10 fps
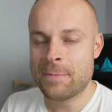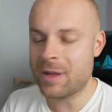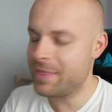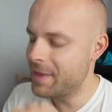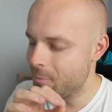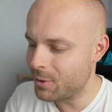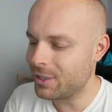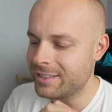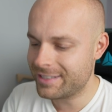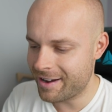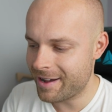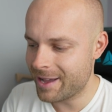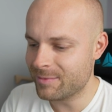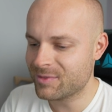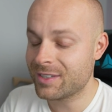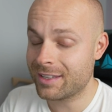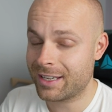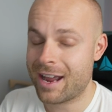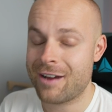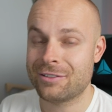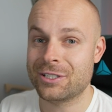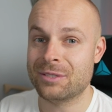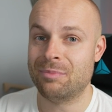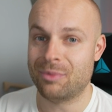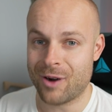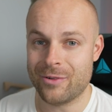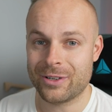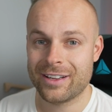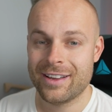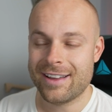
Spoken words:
but there were times that the characters broke